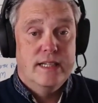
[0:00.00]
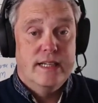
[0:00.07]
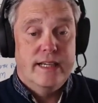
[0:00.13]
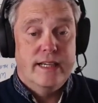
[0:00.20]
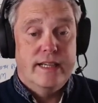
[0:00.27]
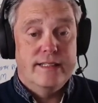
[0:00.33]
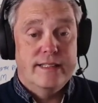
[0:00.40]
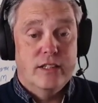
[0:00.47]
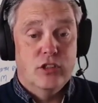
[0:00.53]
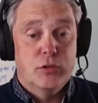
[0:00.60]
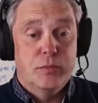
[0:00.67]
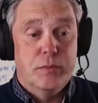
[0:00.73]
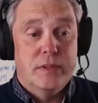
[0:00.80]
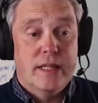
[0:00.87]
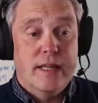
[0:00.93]
It tells me
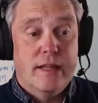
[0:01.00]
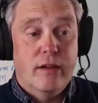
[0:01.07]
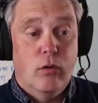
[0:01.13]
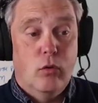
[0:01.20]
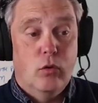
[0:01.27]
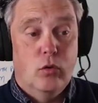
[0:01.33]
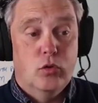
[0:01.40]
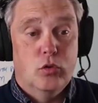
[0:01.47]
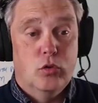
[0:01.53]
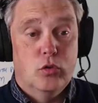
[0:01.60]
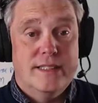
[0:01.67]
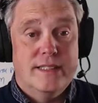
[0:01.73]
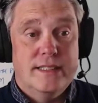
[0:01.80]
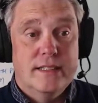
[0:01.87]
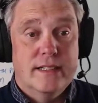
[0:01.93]
that they're all
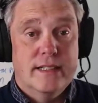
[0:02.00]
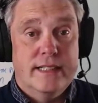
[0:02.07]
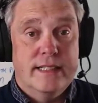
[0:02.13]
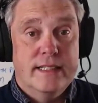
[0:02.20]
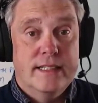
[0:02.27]
29